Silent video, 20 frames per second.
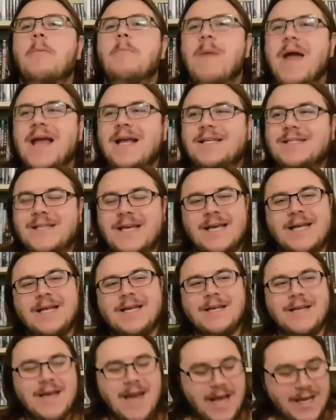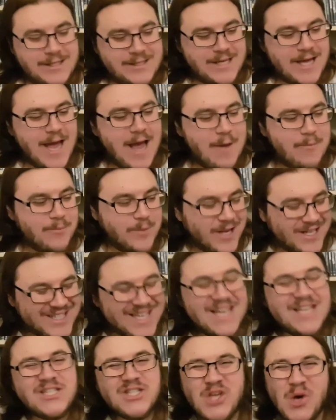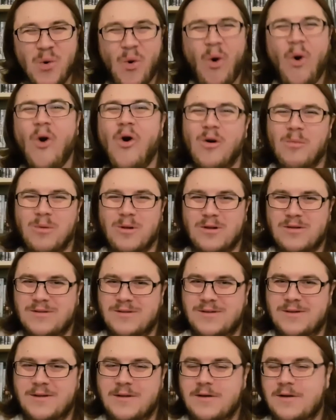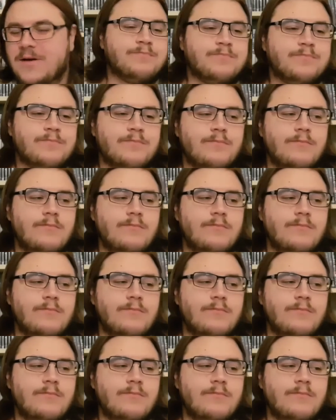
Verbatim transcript: She's just amazing next to him because he's so horrible.